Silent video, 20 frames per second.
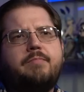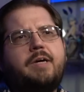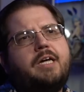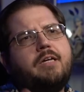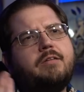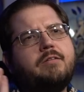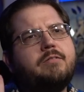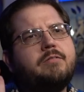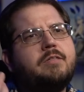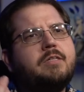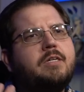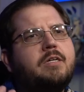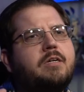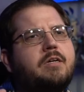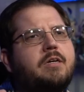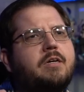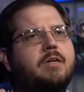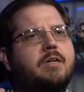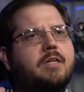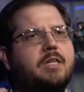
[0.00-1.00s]
Well,
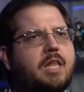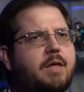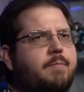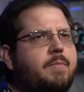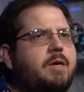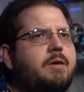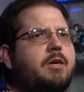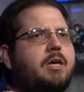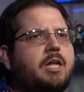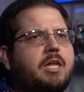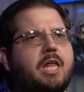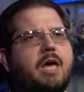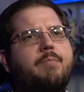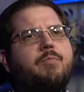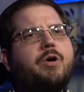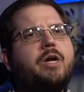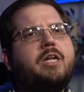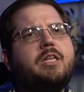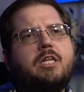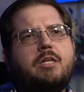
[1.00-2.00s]
let me
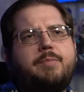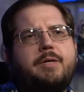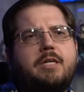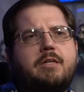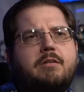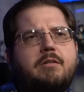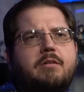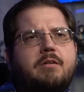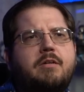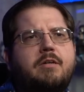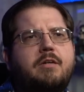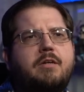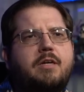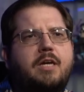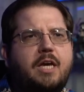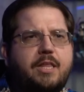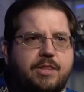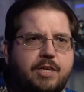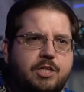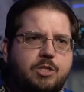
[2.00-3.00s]
elaborate a little bit.
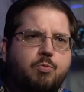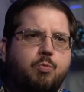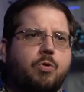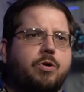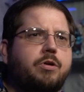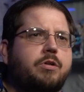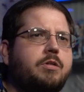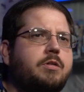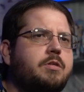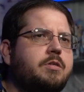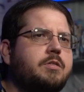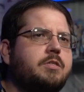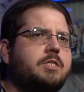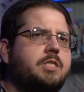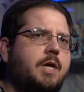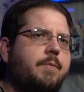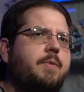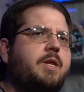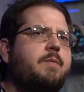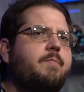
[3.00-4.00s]
In this world,
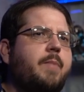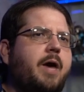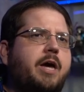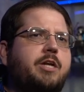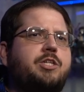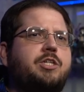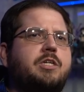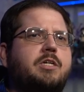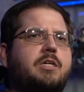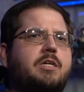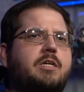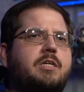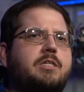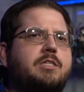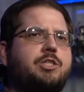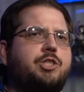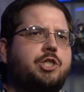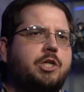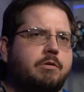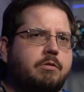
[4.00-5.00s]
summoning magic
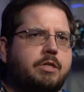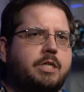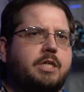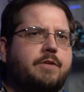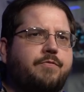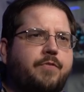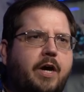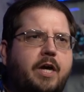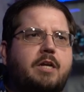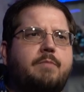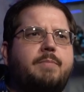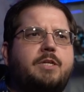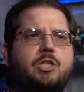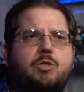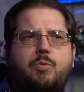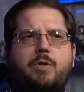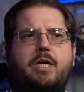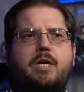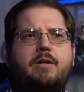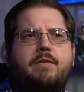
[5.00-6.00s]
is generally divided
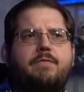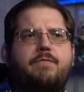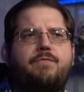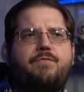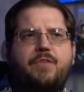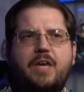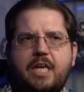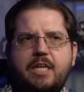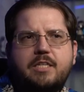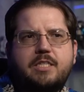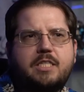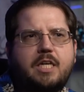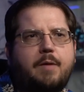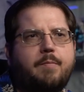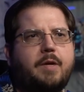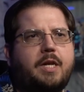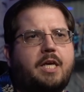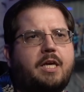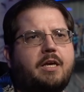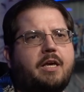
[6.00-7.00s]
between fiend
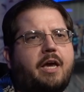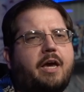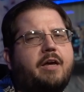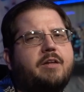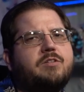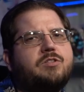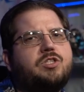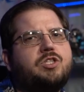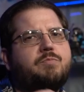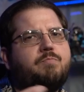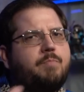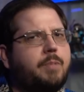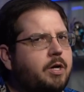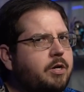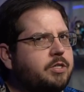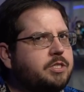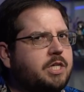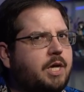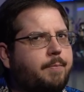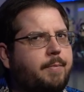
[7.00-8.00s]
summoning and
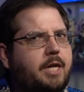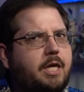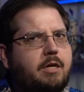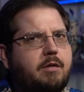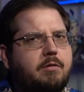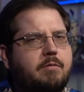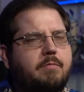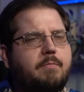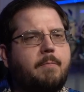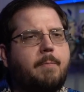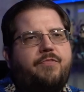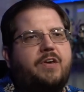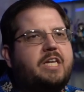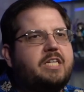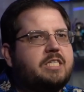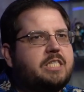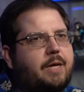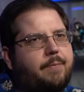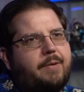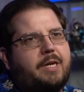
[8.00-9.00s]
spirit summoning.
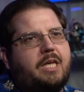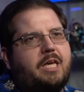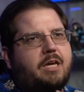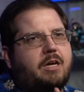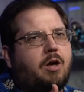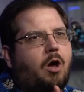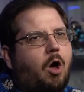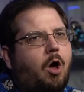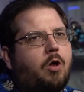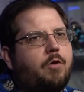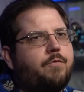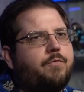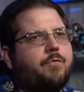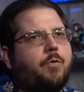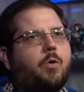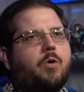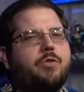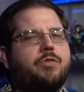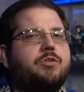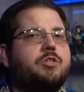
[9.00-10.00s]
Fiend summoning called
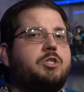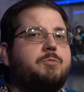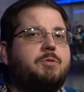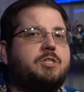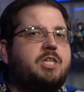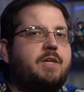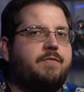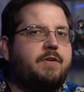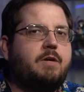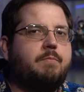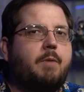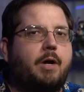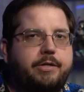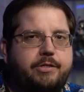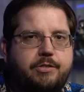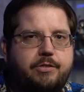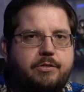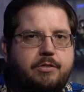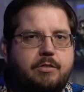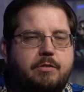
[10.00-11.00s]
forth specific
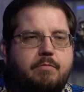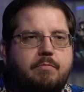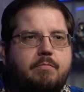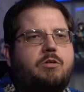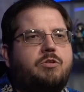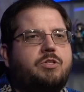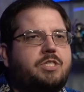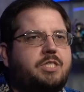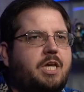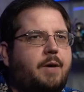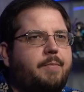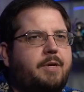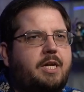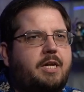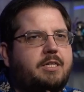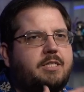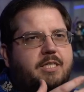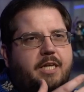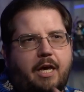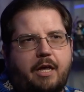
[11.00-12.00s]
monsters. You'd summon
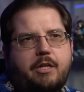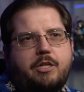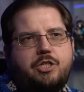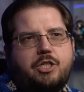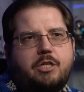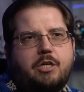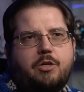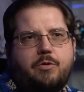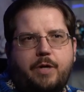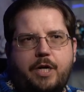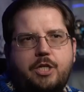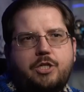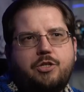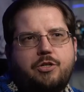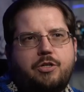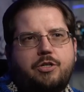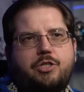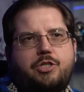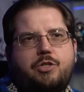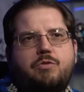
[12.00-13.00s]
intelligent
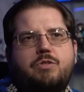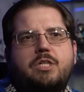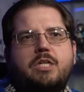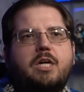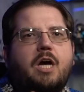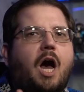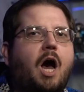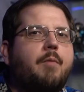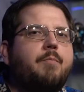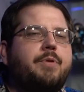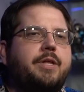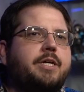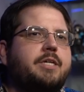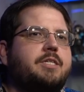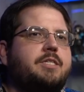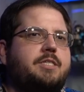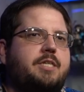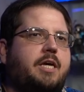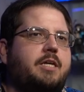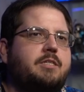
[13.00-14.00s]
creatures using
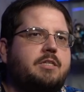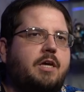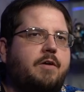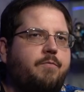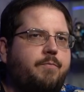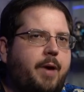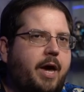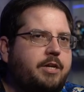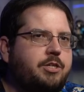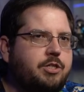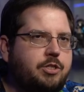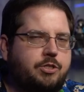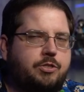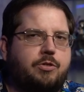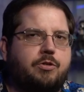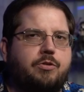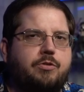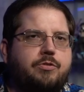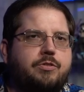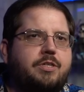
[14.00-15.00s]
complex sets of magic
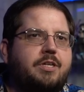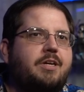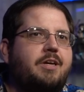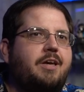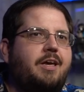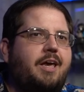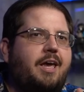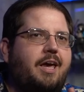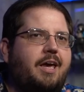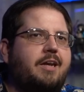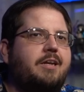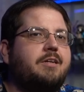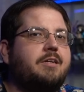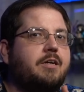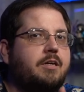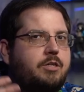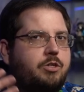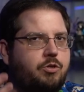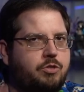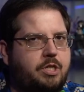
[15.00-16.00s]
circles and
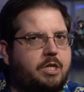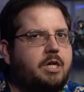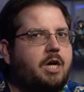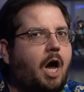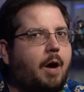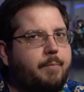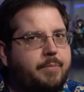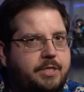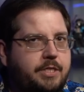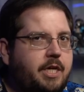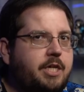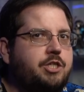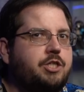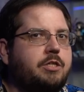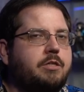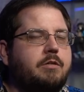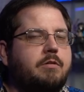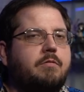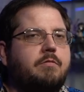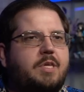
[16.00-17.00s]
using
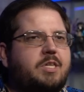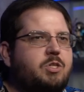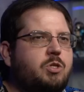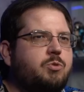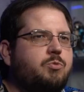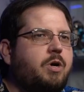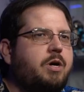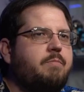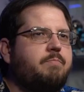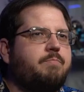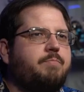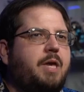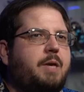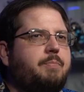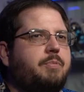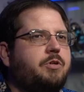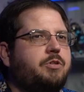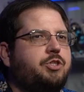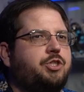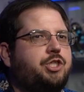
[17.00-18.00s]
compensation. This is what
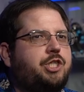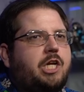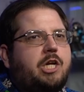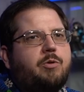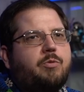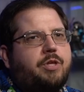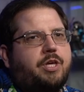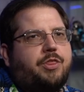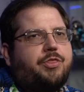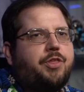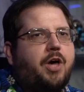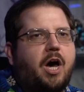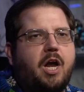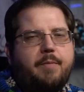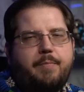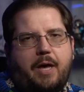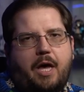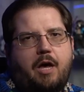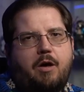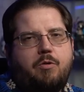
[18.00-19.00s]
people generally thought
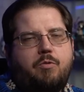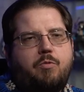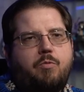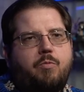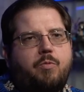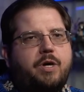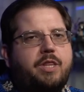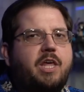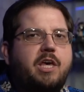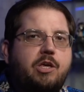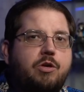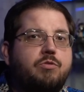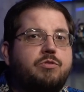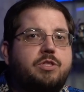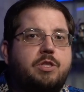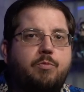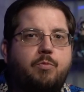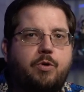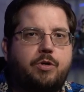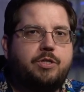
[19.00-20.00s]
about when they
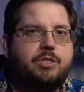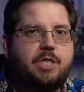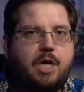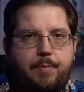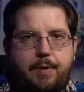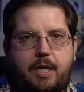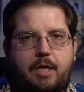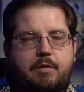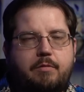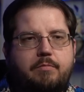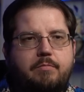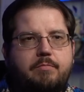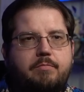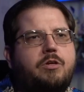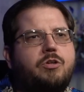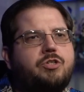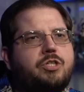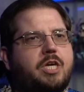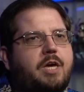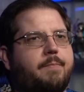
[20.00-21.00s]
used the word summoning.
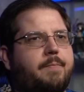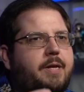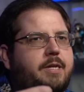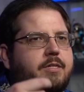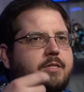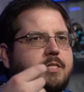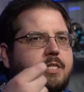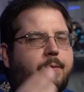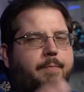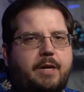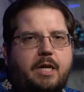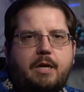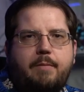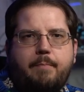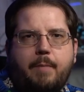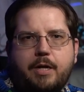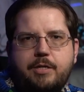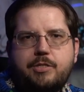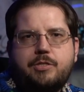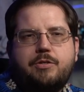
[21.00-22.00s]
Usually it meant summoning
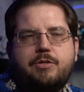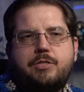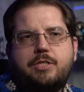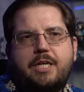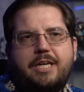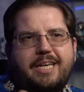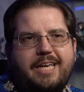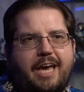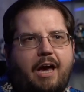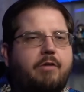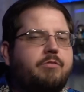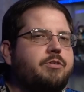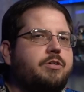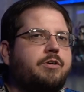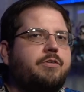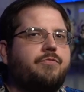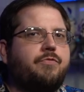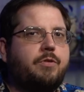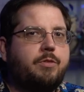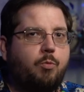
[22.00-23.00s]
monsters
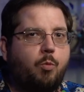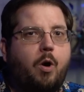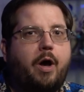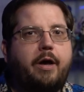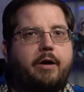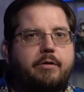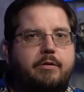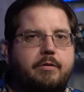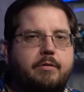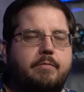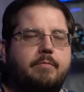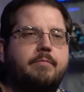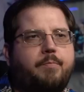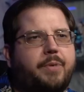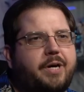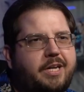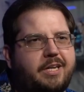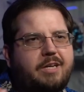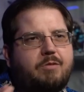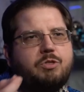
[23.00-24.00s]
encountered from the wild,
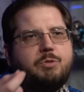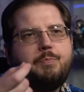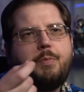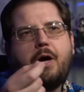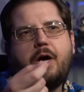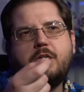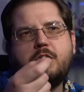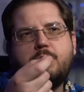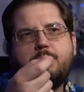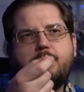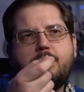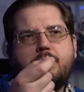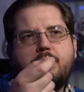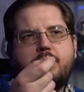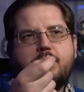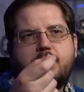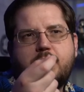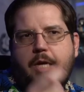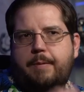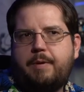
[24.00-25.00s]
but it was possible
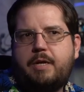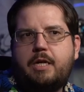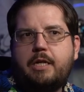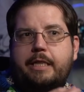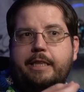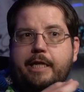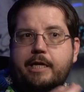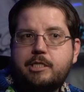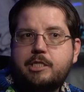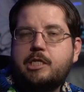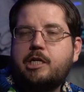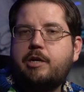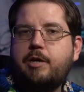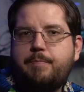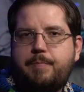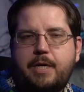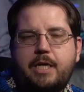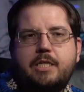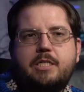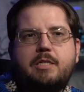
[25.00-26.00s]
to summon legendary
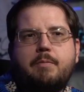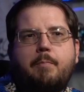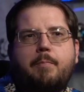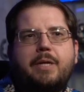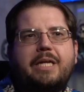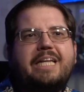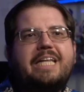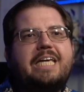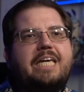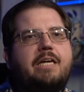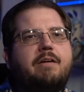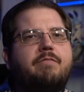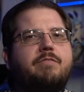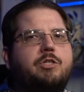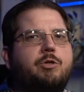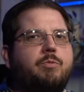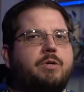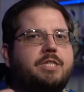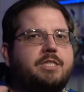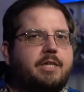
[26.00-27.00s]
beasts believed
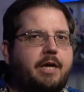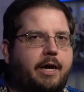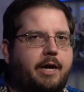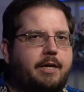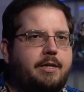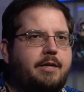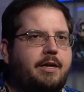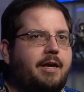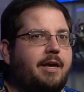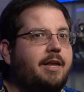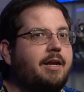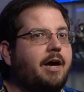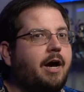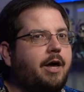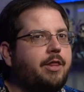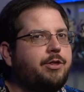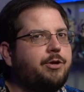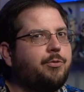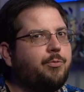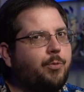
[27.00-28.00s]
to reside in
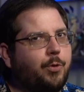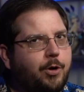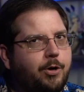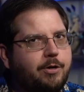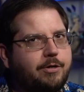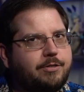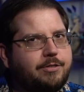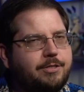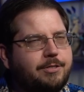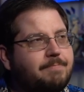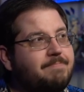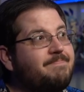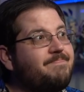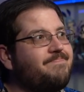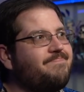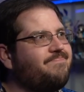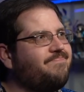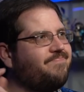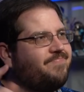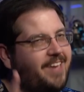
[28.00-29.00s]
other worlds.
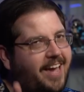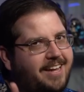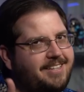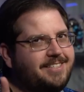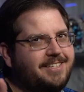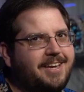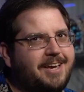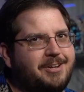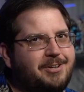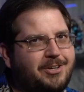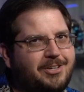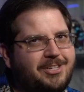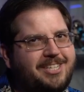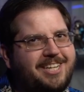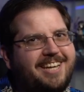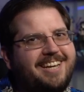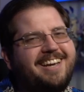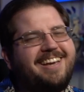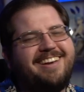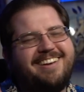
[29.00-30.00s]
That's
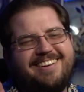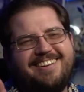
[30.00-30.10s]
interesting.